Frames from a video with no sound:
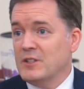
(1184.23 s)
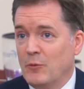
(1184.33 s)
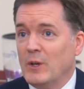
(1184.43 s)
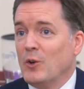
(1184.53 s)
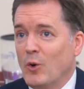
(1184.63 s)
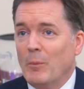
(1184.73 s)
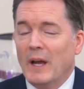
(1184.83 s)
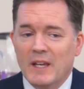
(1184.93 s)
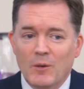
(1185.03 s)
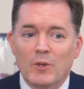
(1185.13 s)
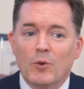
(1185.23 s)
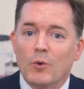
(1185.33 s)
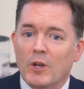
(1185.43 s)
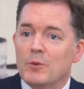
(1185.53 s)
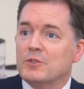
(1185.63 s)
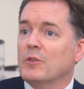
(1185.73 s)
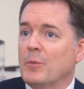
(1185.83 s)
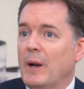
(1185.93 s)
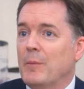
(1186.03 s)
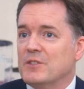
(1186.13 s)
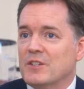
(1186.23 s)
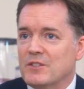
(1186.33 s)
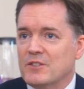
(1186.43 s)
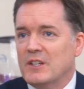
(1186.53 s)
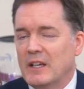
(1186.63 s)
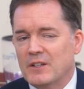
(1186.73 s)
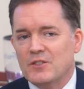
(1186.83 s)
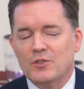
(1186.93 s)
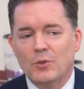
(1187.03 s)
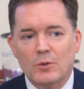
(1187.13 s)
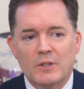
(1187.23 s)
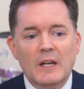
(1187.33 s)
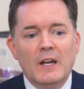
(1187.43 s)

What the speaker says: if we can all make it, we'll all go to the premises and see it installed,